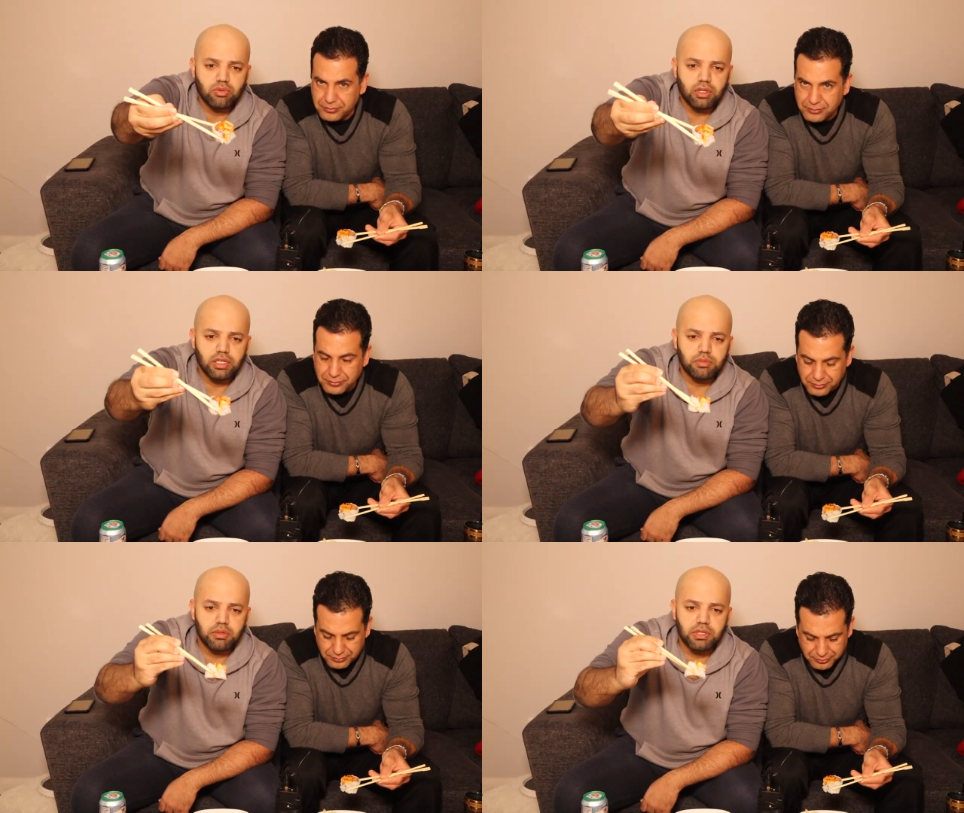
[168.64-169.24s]
Speaker 1: well
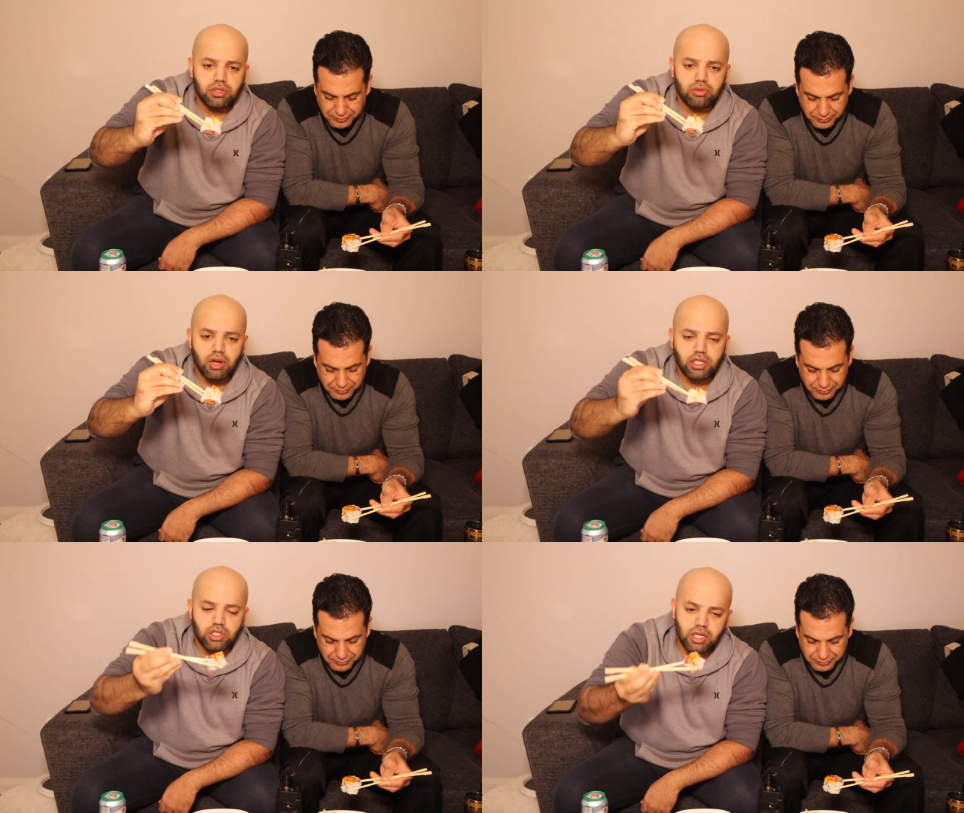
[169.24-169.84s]
as maybe
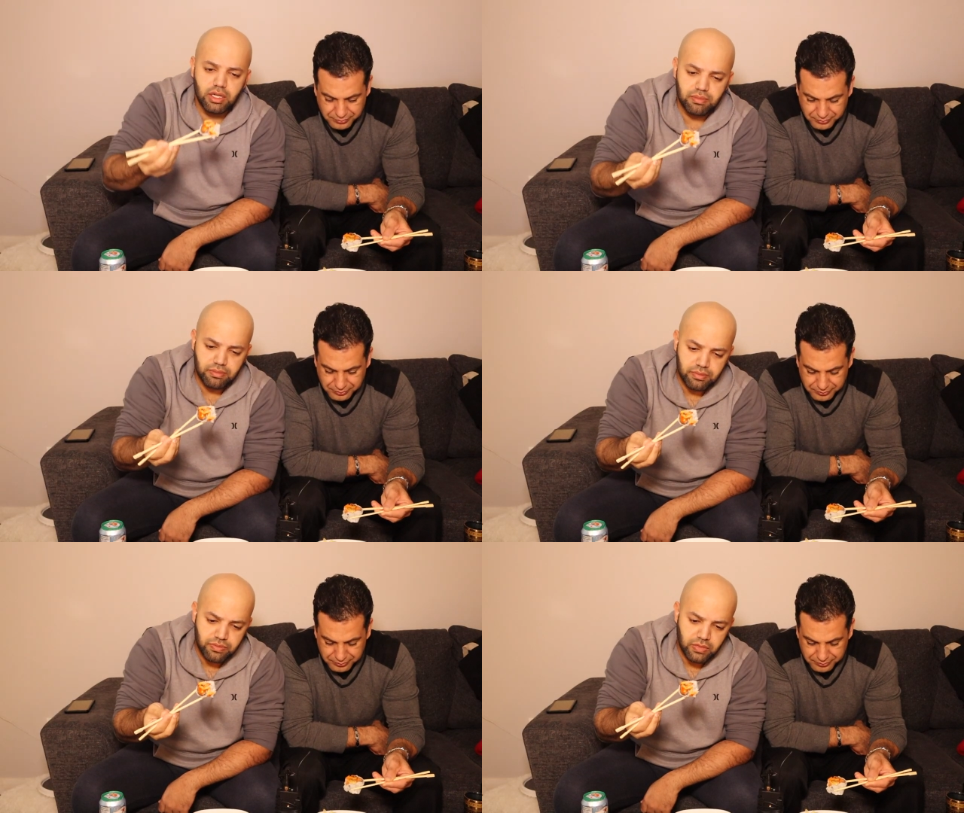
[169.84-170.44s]
sriracha.
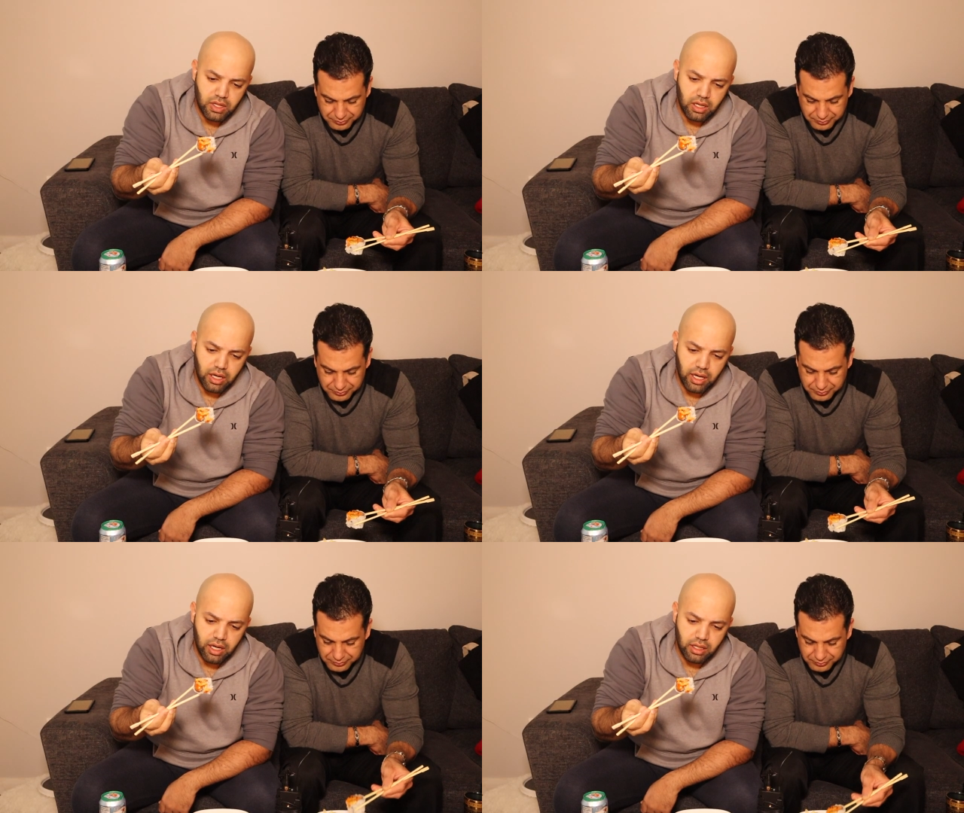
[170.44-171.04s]

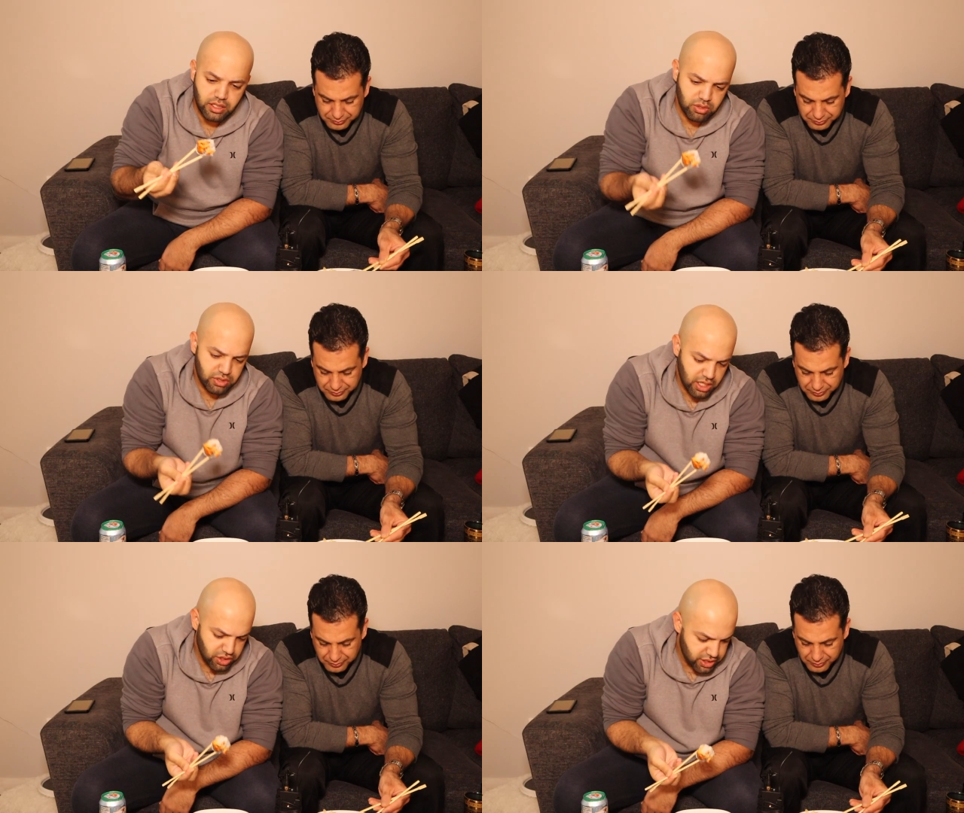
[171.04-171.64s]
This one's
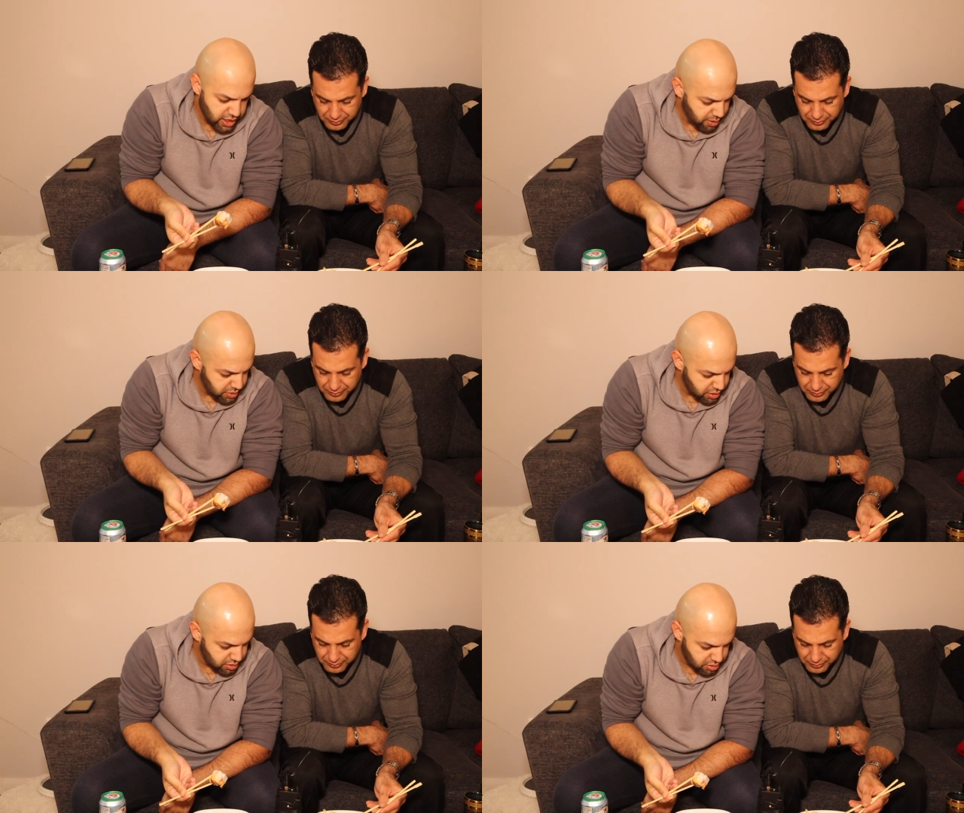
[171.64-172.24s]
actually salmon.